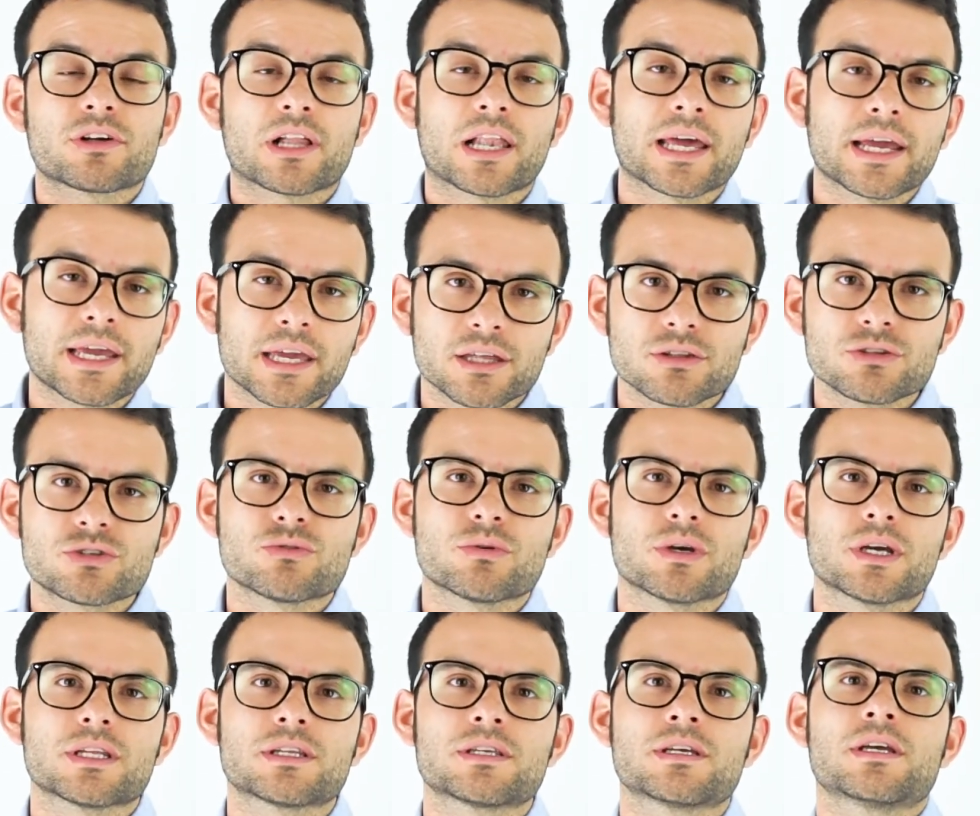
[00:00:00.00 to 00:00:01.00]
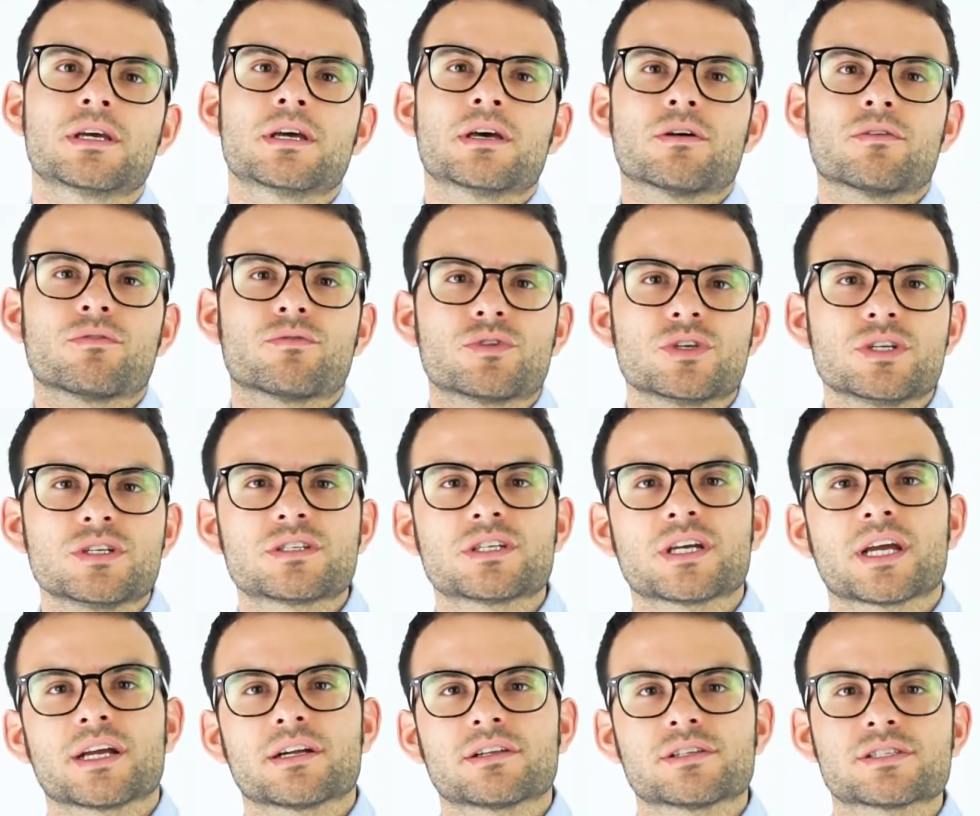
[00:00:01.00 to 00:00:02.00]
Click into it,
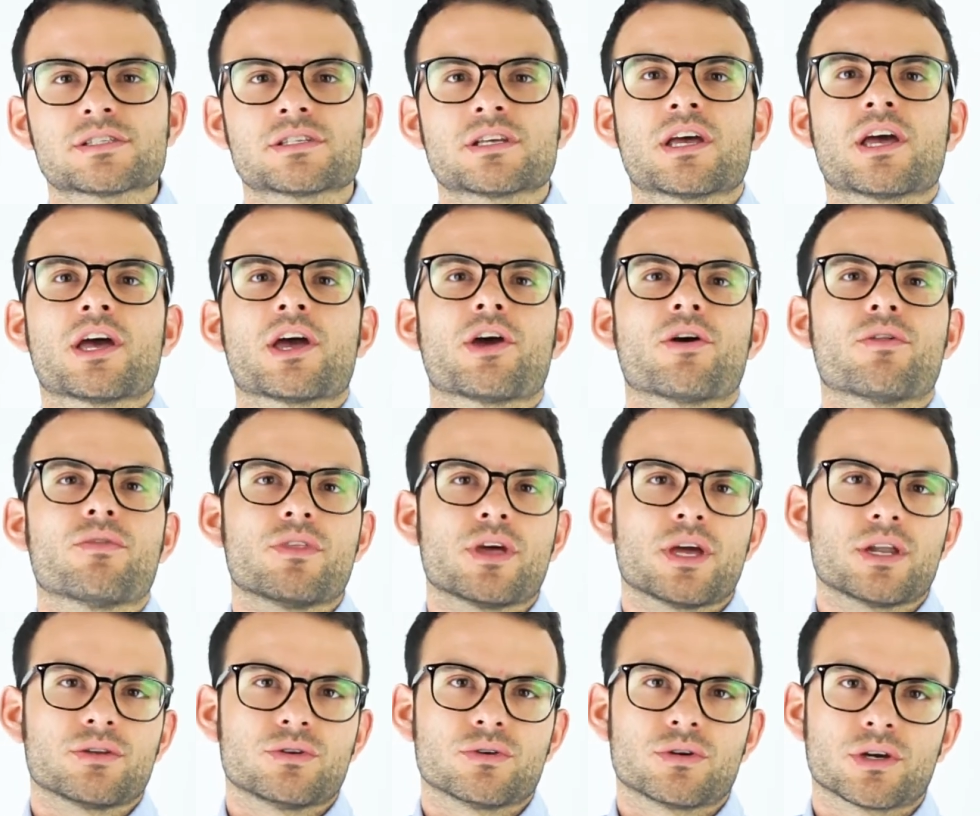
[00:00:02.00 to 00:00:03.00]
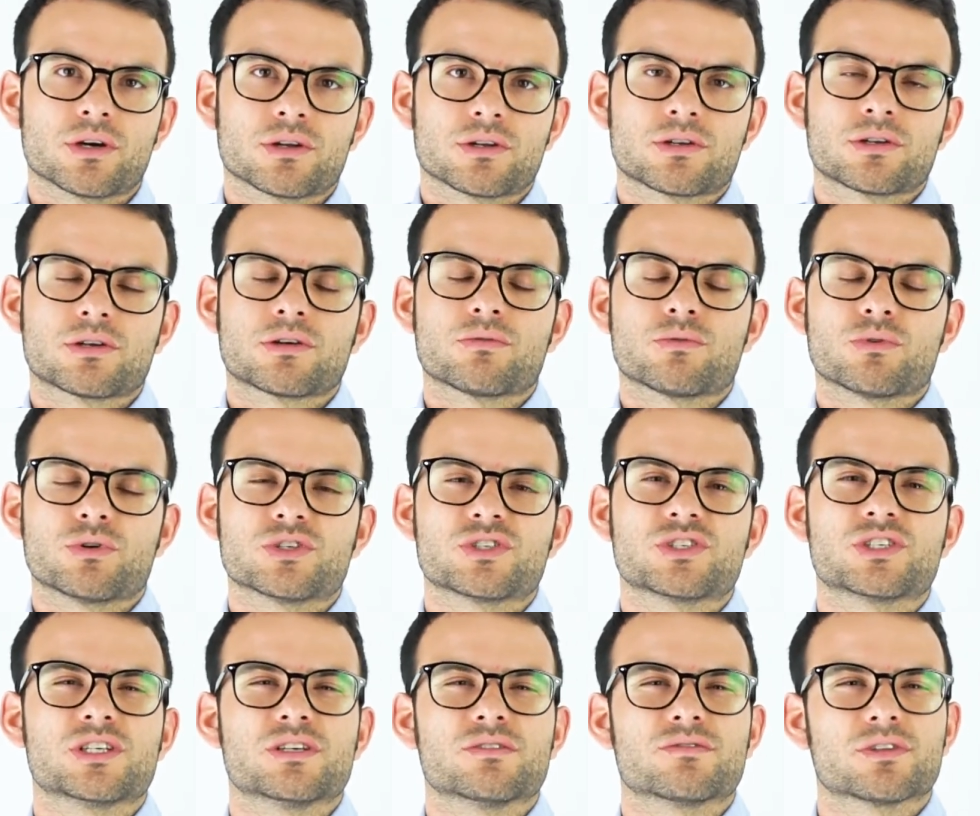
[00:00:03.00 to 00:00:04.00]
details, and then you
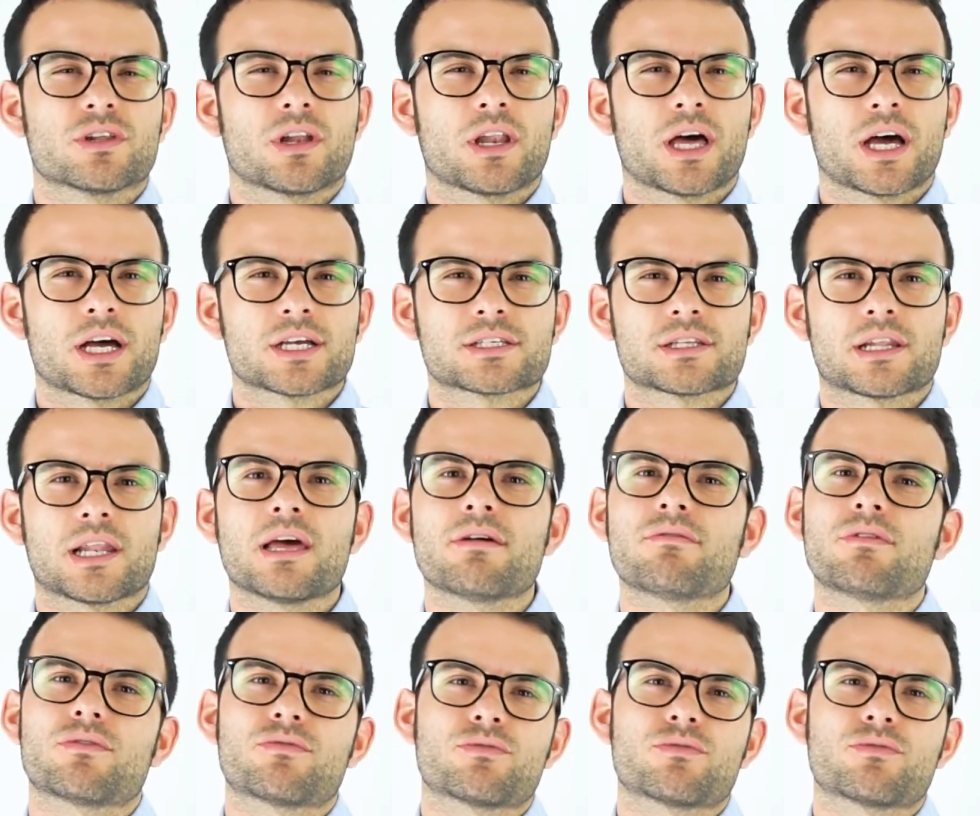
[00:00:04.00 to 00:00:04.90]
receive the last level.